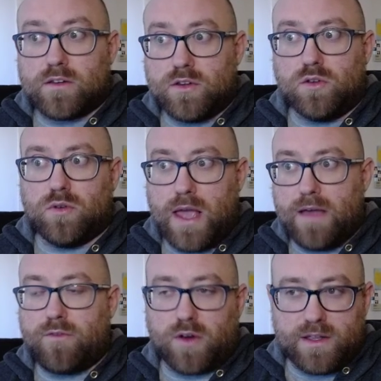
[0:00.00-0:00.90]
You
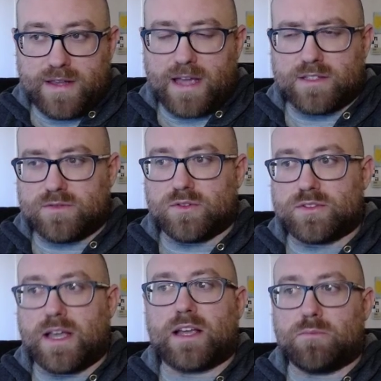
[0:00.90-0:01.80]
have, forget taxes for a
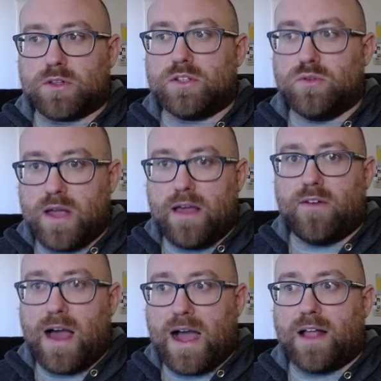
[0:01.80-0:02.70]
second, but you have
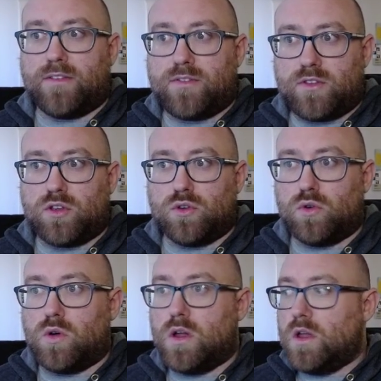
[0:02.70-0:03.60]
odds to,